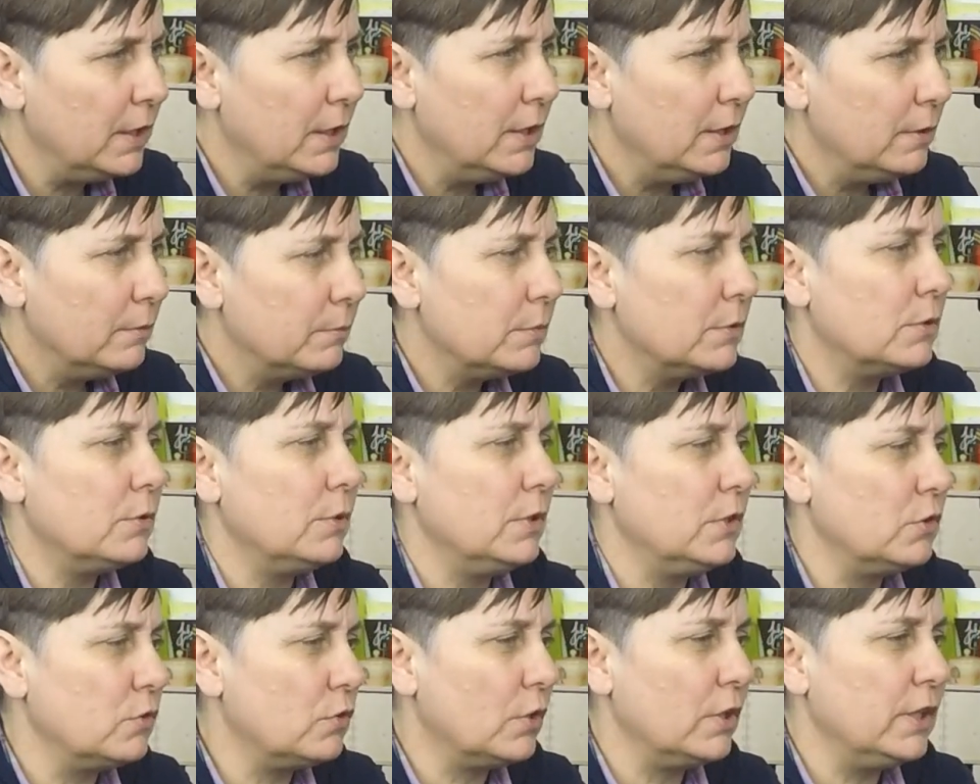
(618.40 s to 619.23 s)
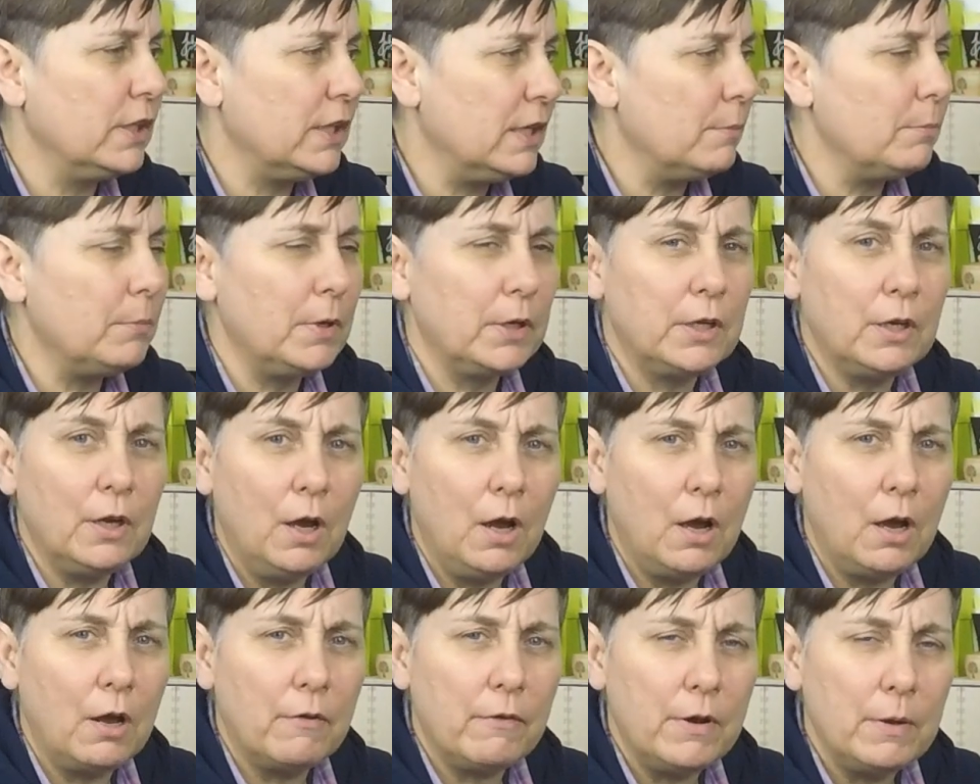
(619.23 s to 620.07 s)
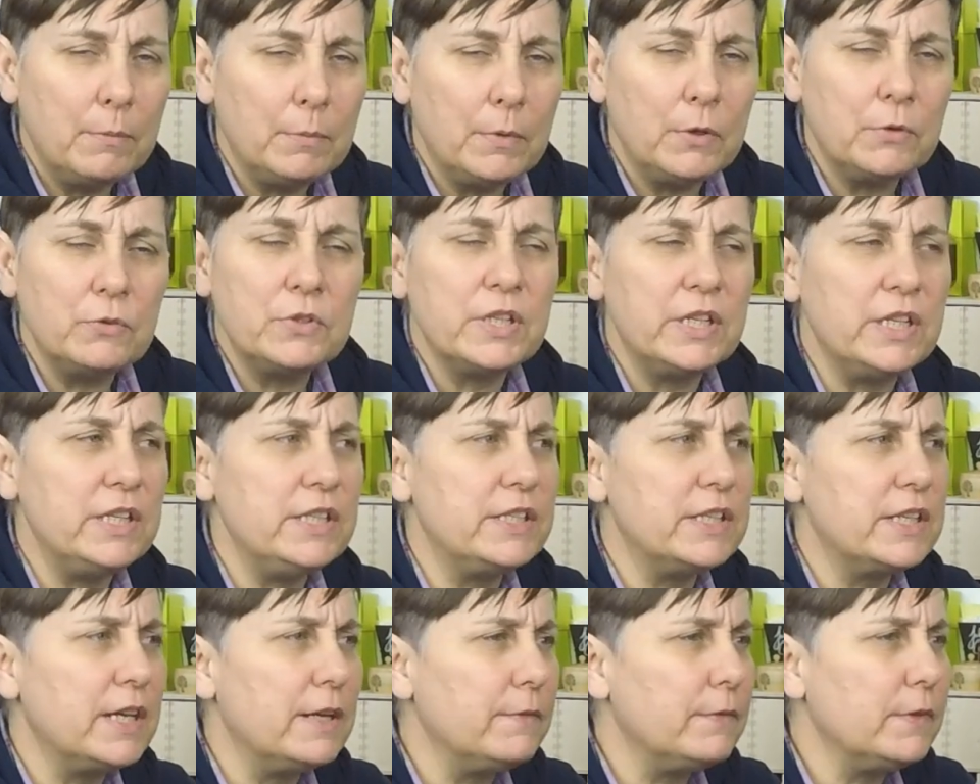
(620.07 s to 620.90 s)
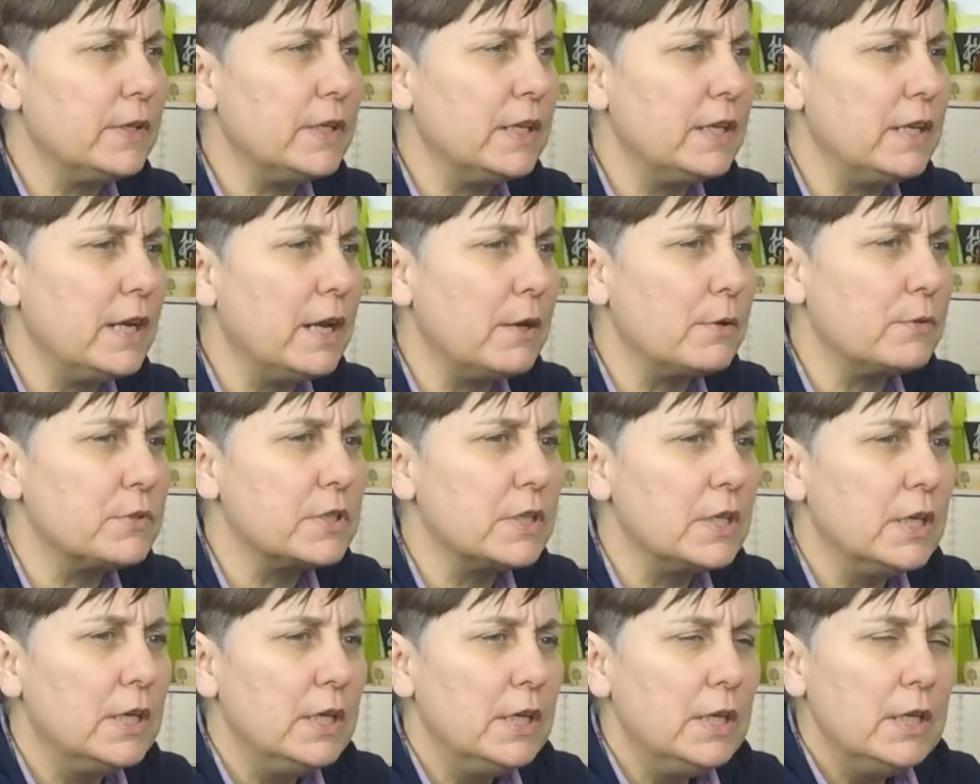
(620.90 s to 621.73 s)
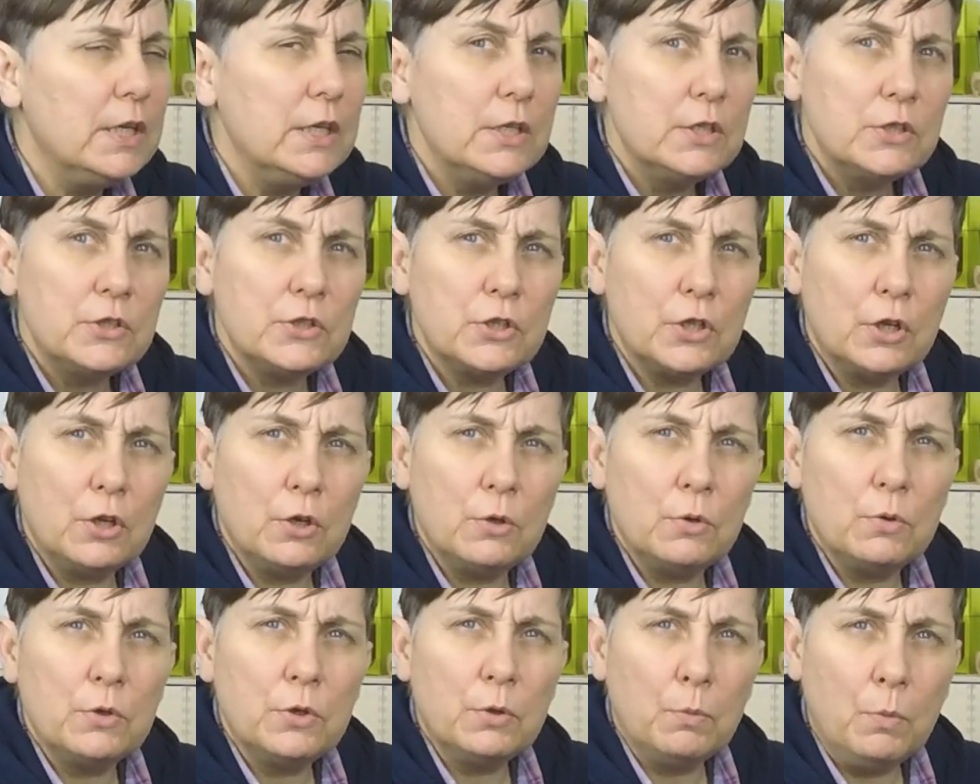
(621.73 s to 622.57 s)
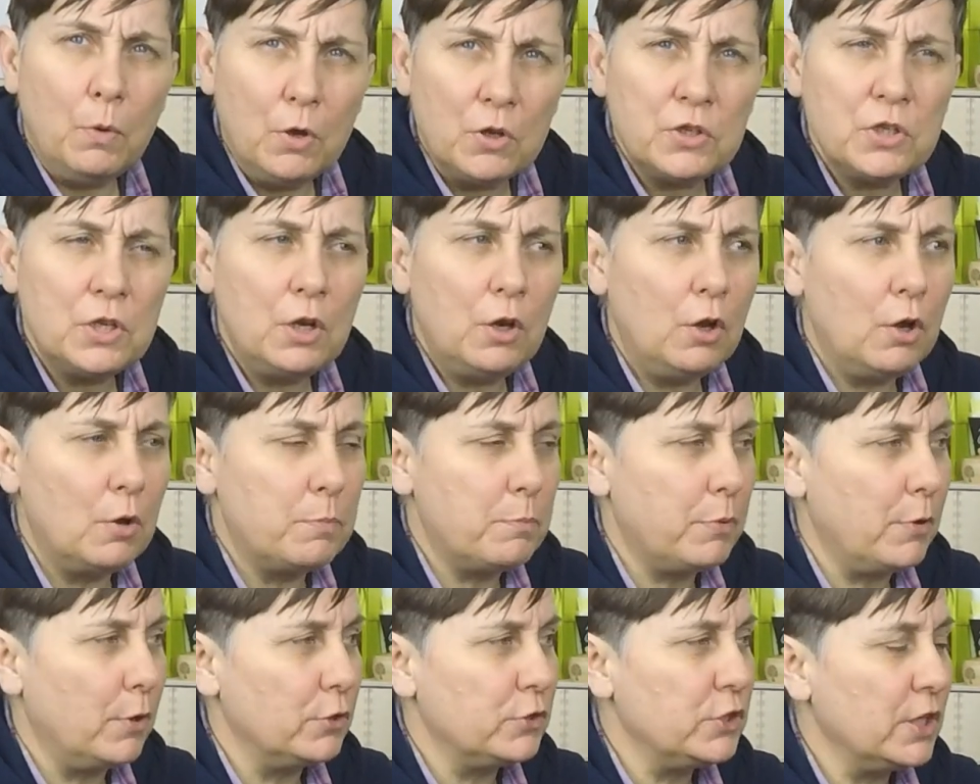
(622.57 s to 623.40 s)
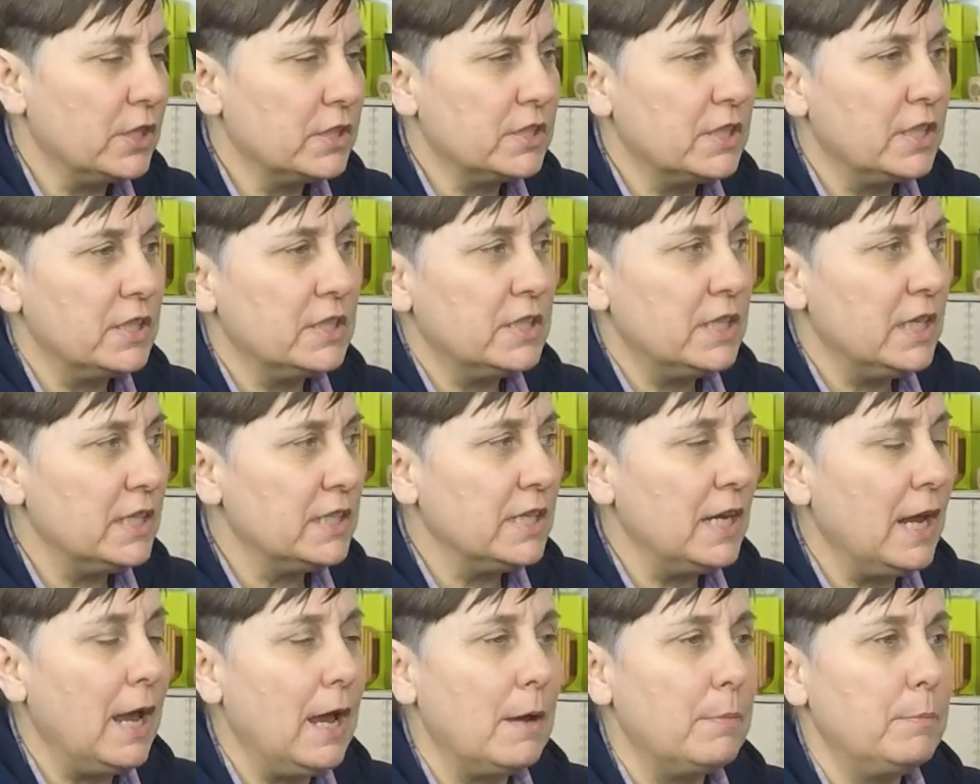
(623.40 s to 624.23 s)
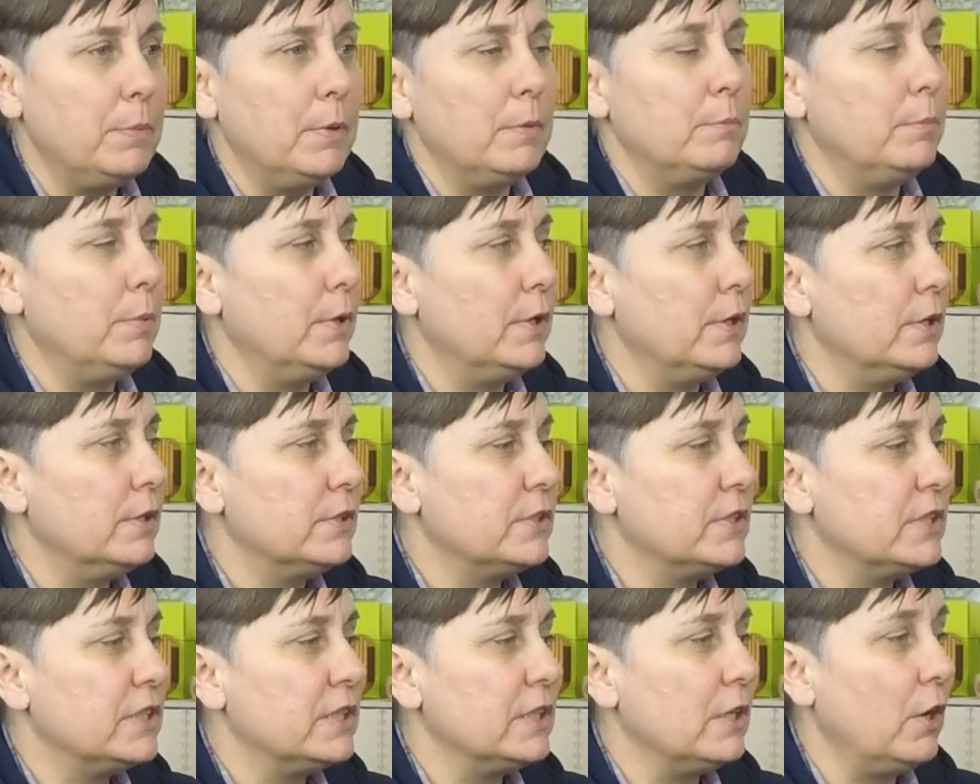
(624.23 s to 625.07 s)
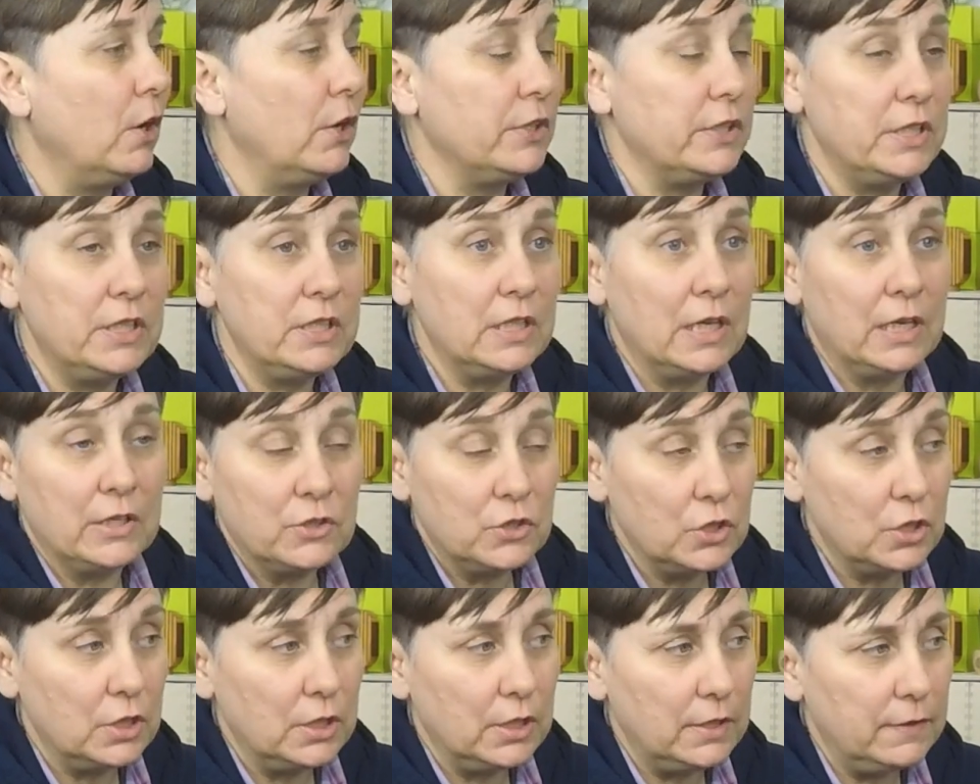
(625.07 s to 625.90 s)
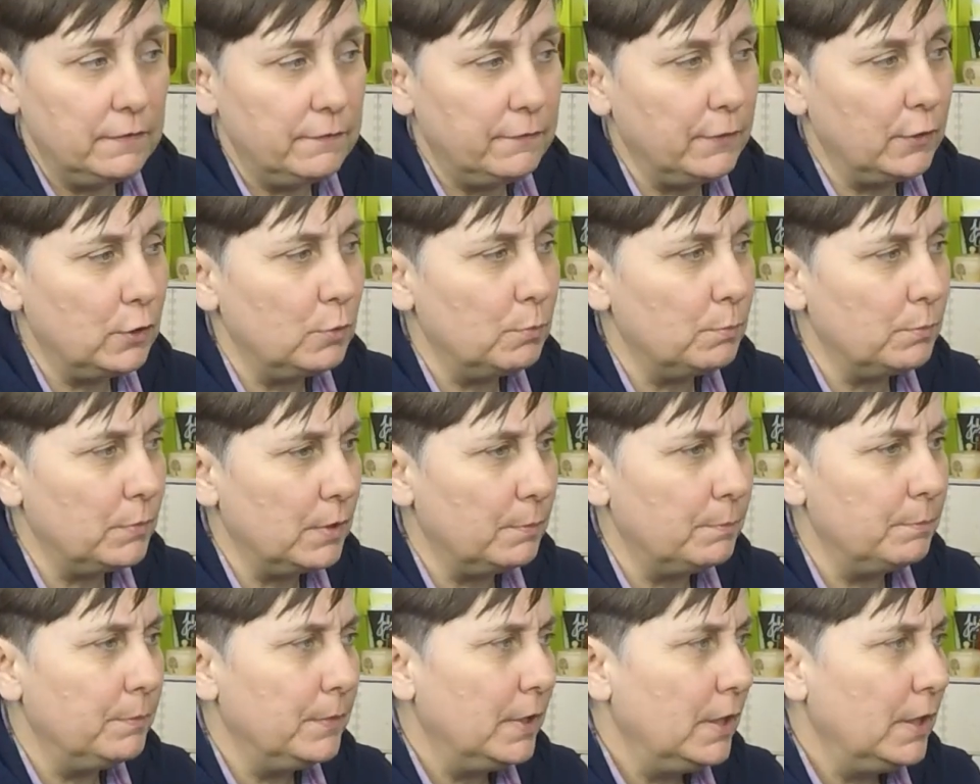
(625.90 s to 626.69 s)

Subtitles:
between trying to get my car MOT'd and everything else. So there was a lot of projects that did happen, but I didn't actually film them.